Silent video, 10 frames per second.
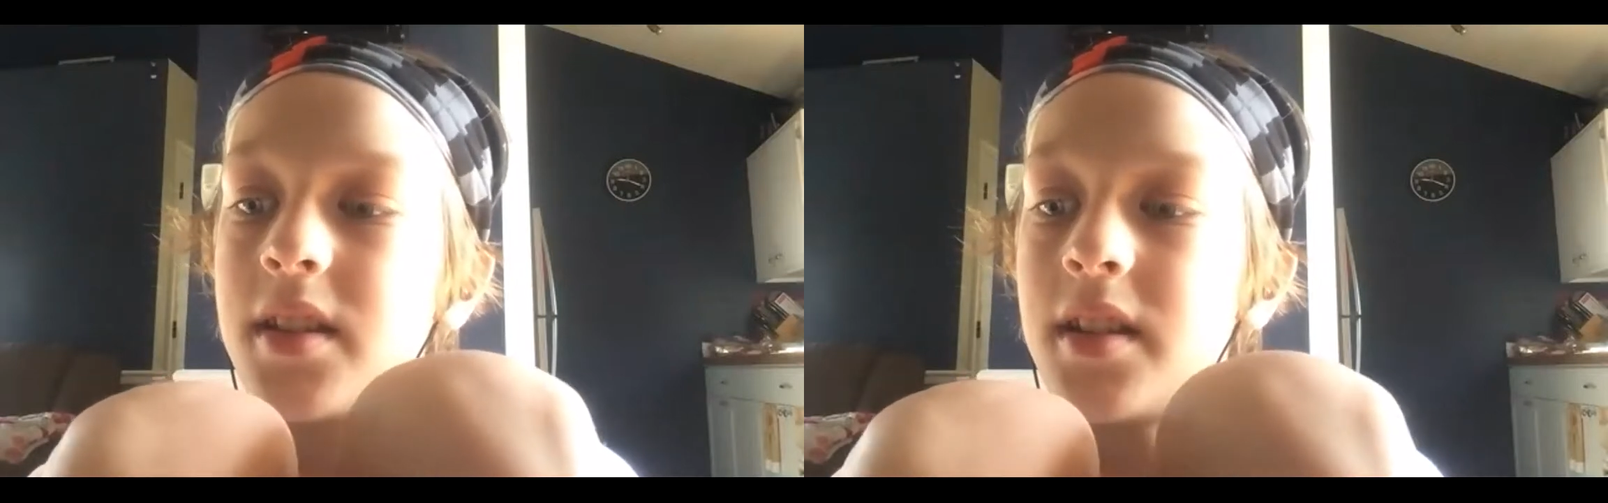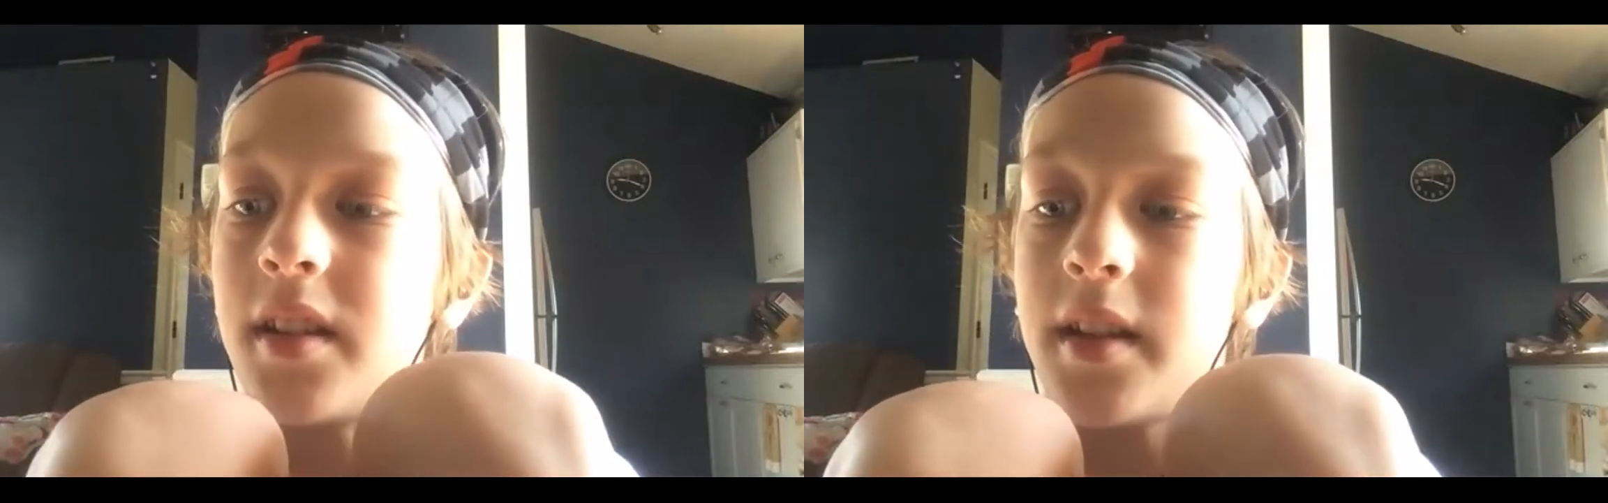
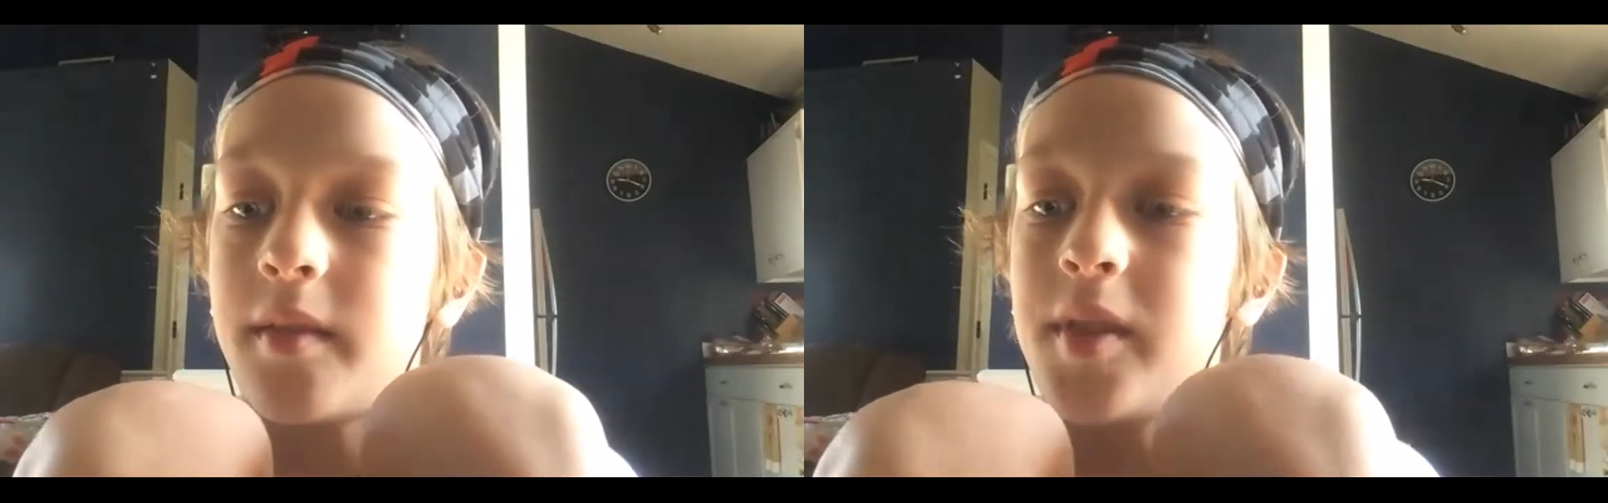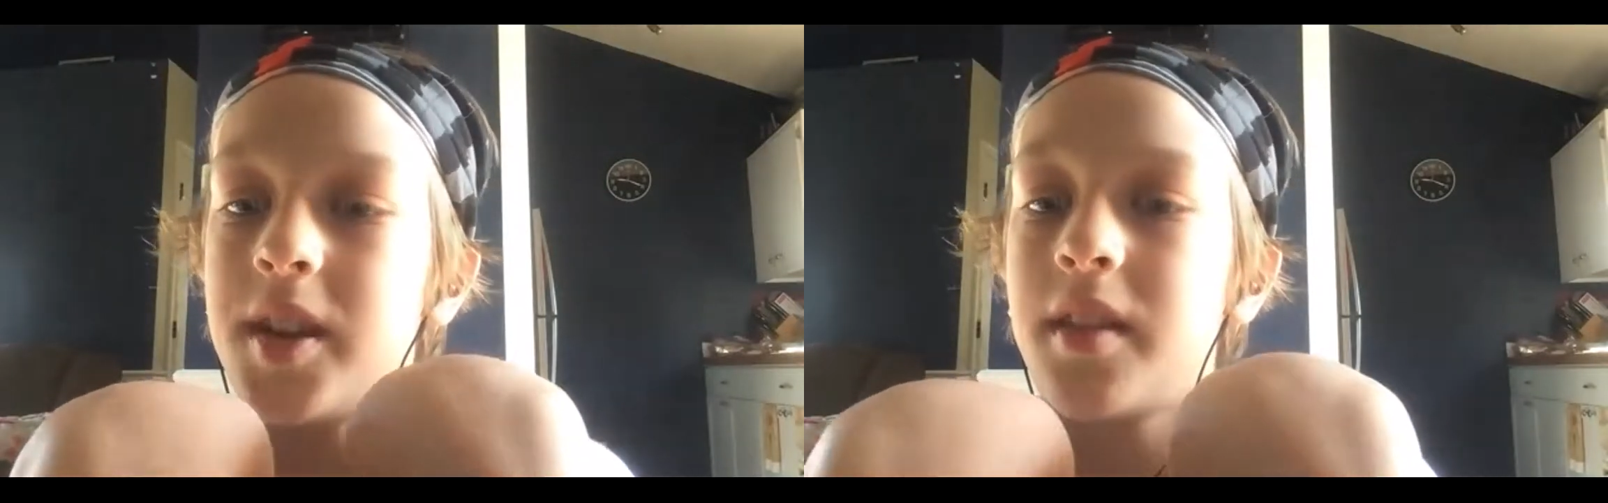Like
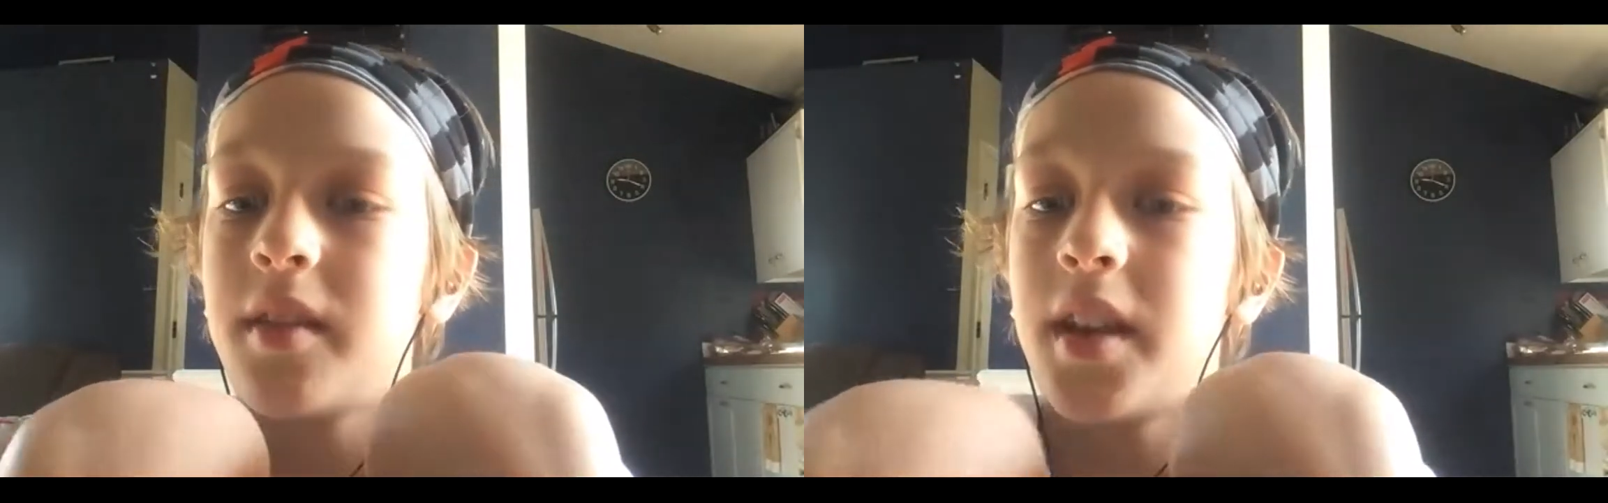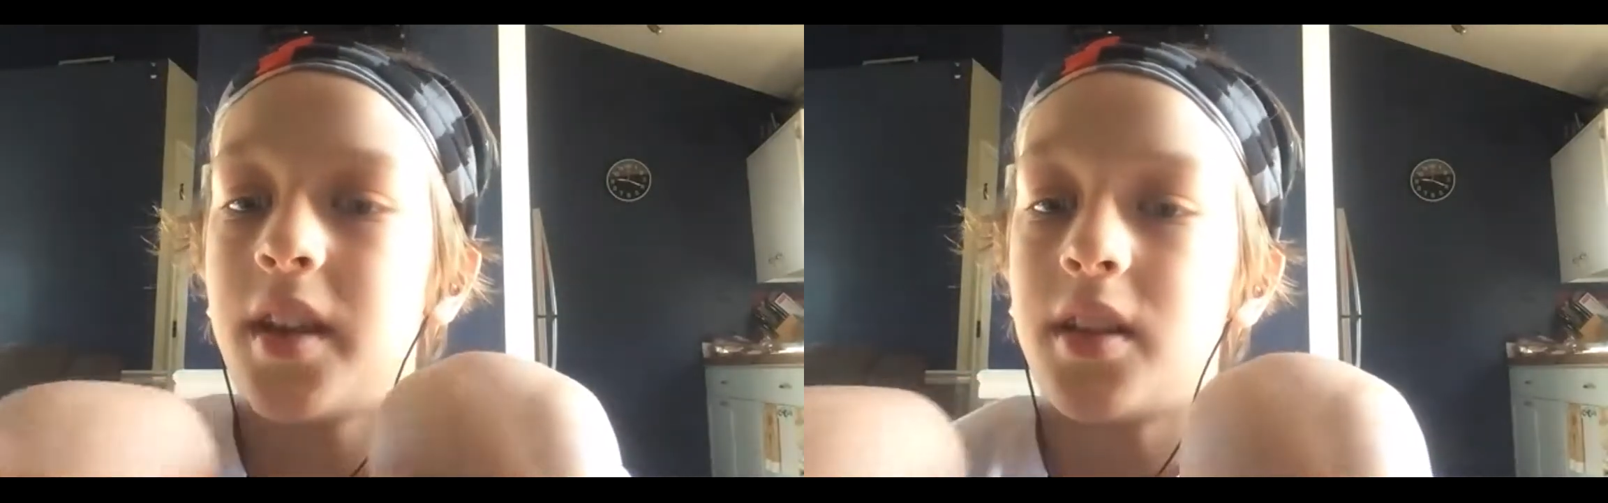we can
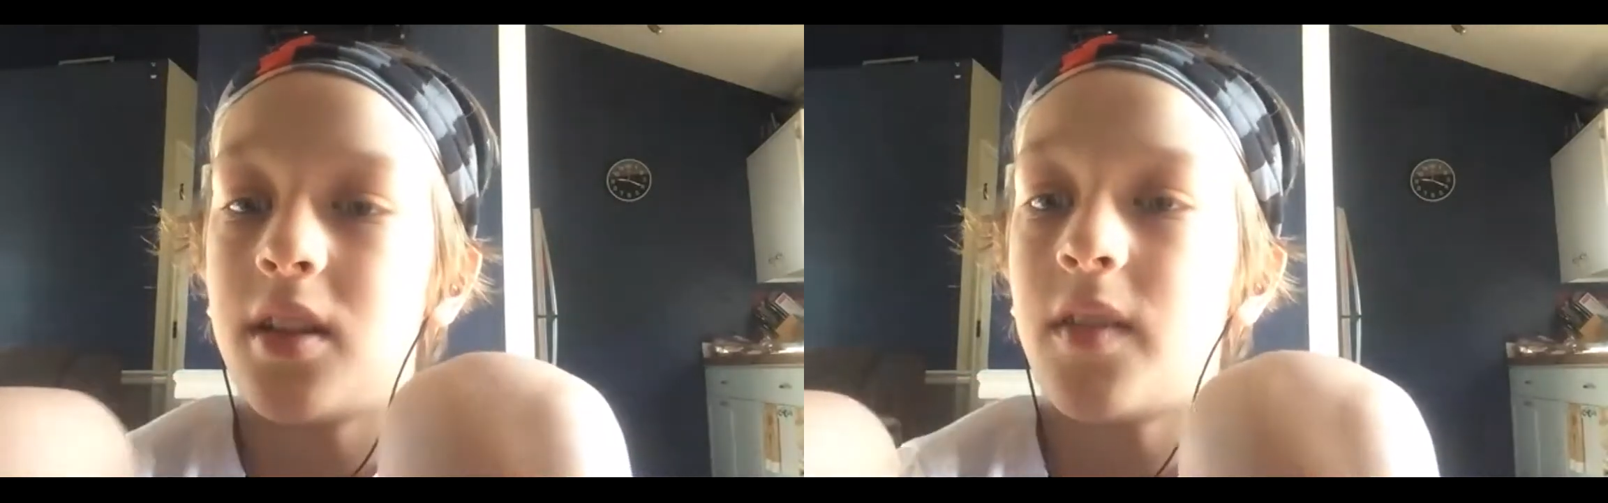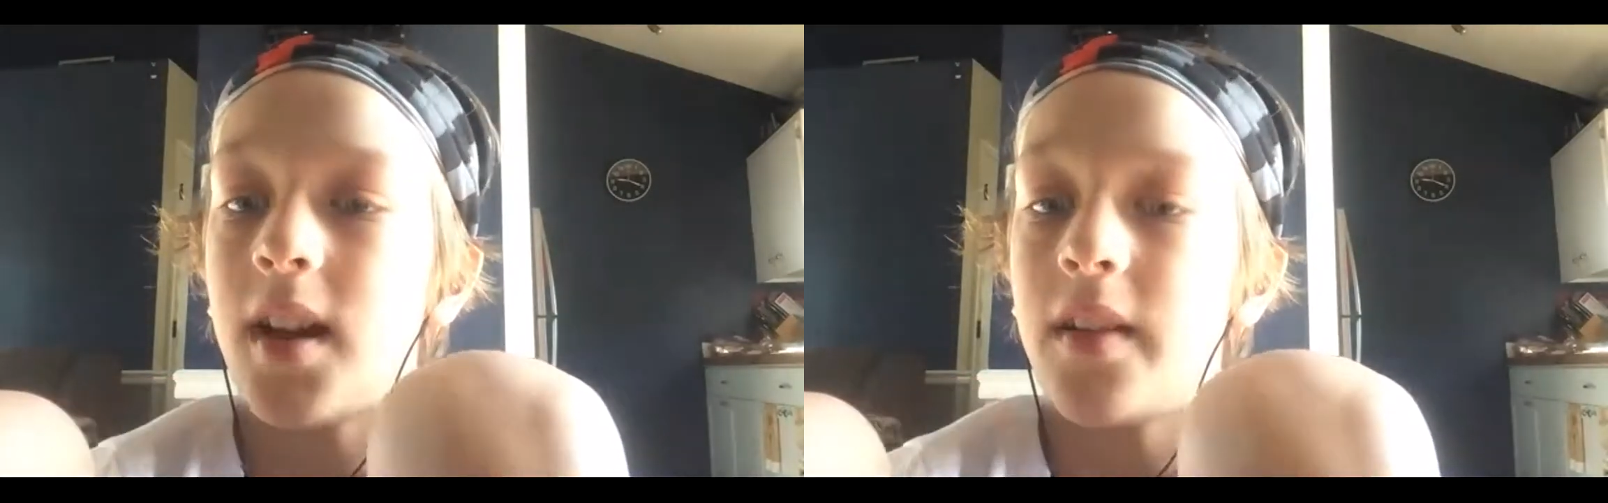like
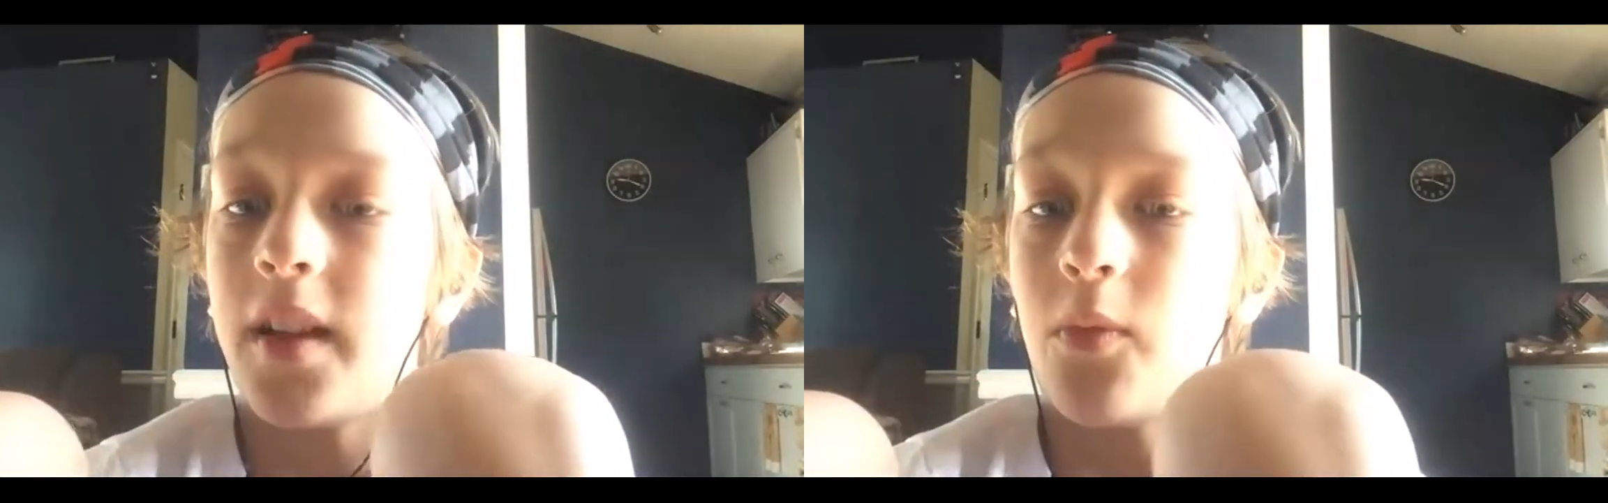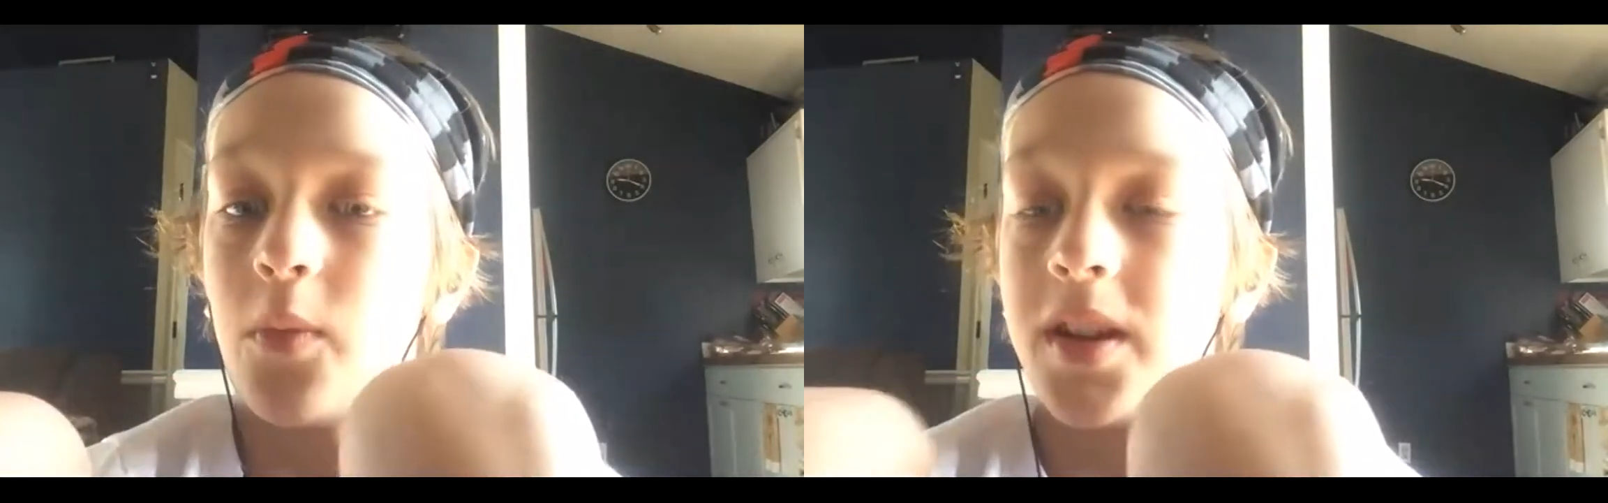go out
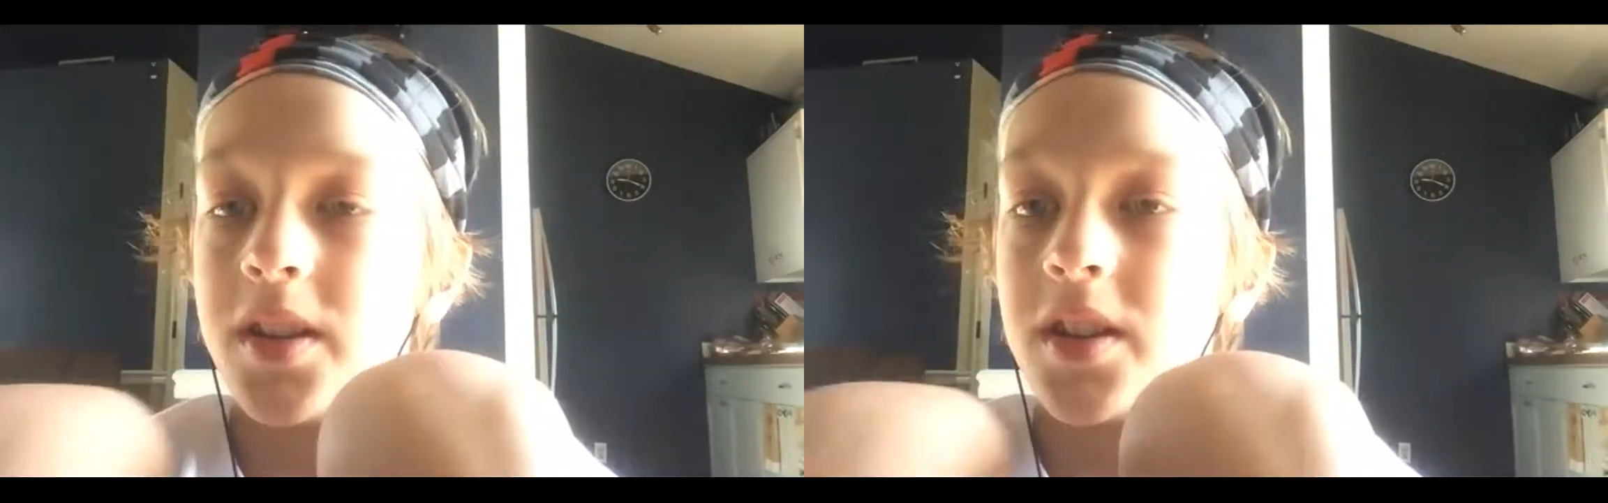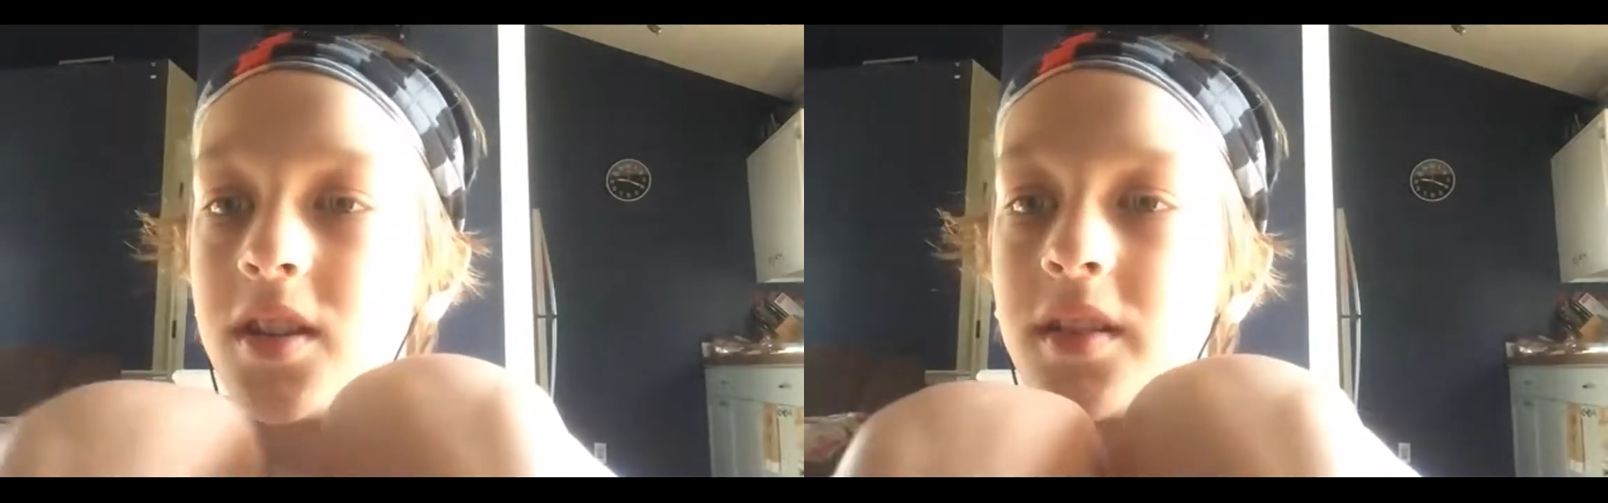in
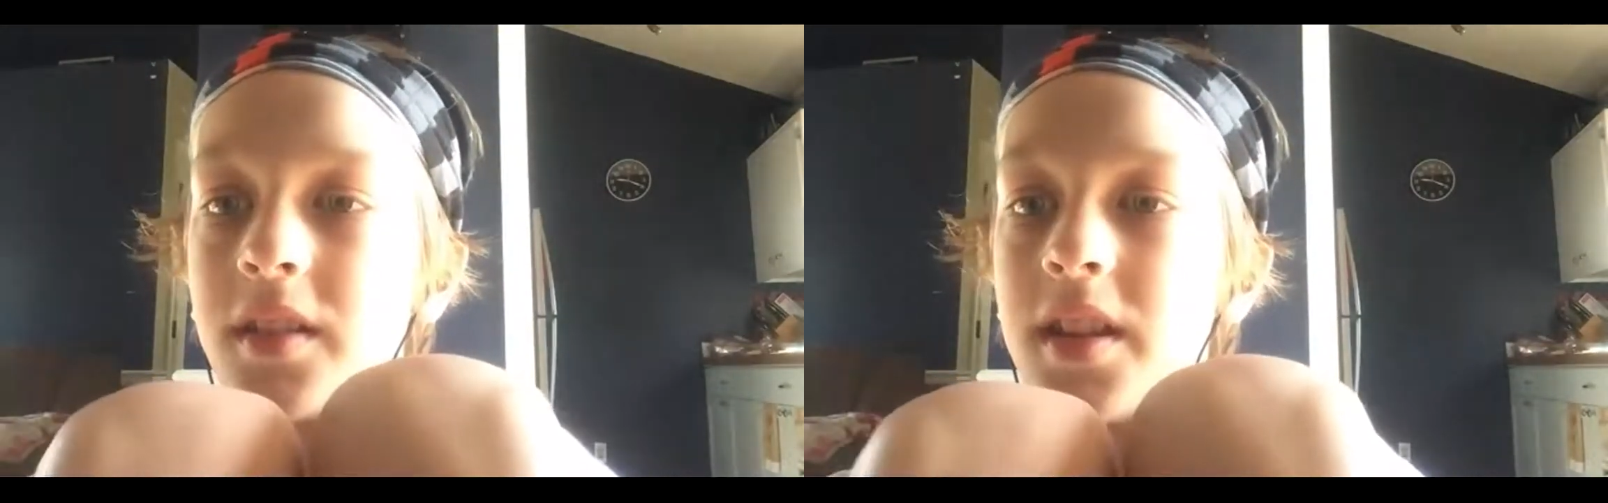winter.